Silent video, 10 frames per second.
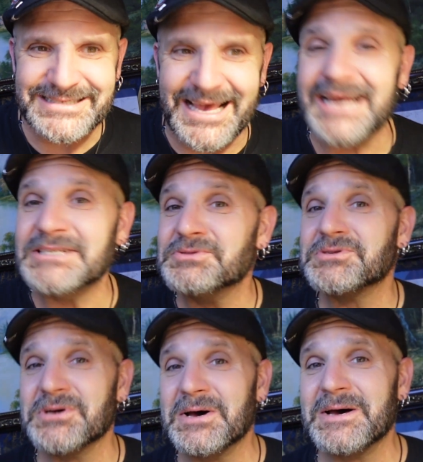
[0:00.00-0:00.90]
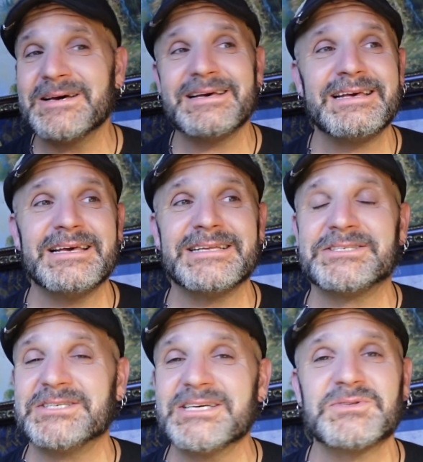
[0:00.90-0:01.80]
as you saw, it
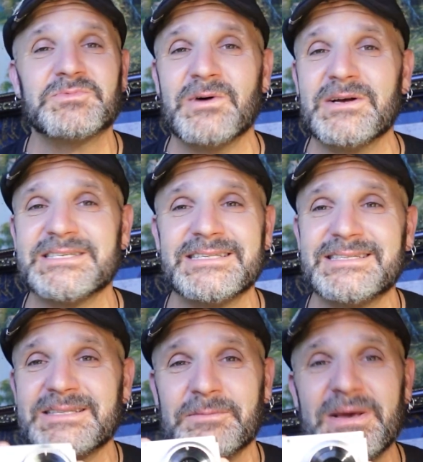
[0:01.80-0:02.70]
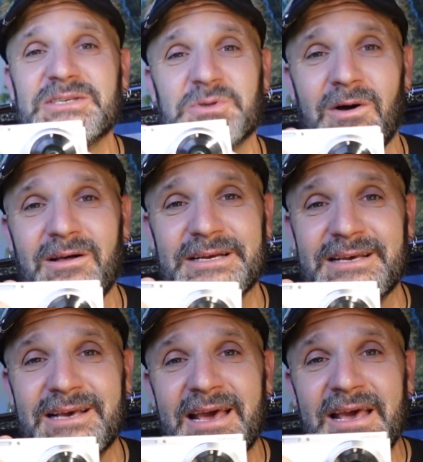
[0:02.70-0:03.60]
just wasn't the best
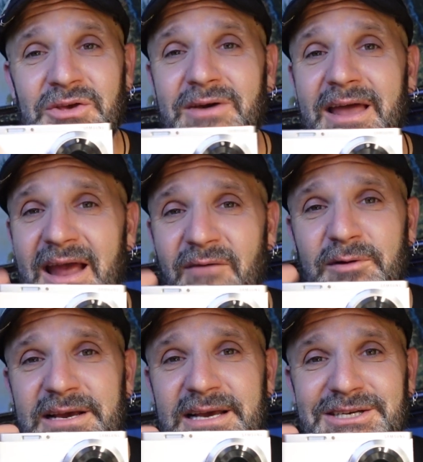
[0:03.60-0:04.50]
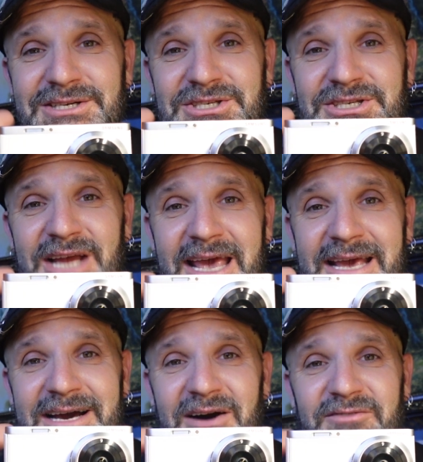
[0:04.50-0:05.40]
quality. You got every
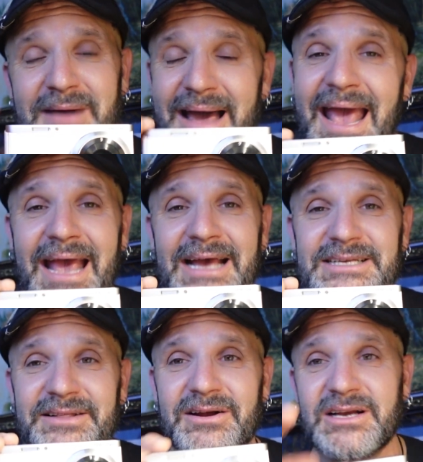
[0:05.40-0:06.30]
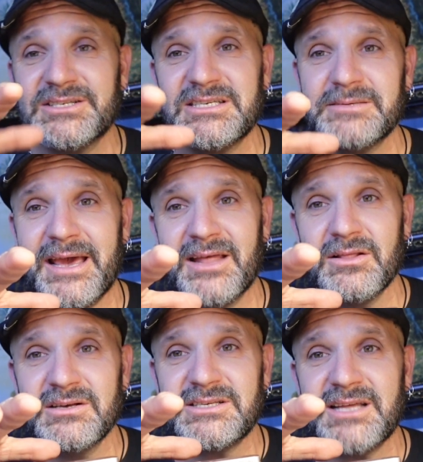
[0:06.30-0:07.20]
shake of my hand in there. As you can see, my hand
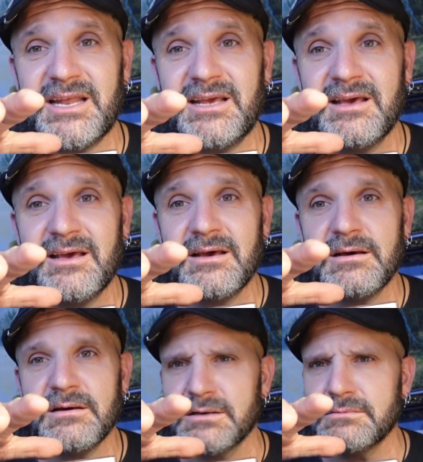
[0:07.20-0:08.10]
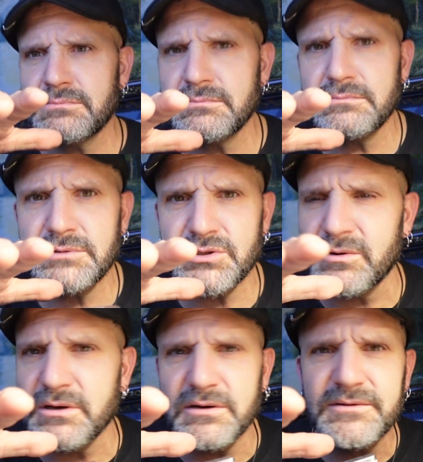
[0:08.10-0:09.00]
looks steady. Well,
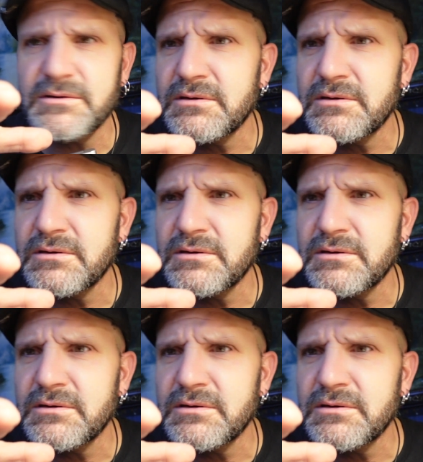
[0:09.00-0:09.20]
sort of.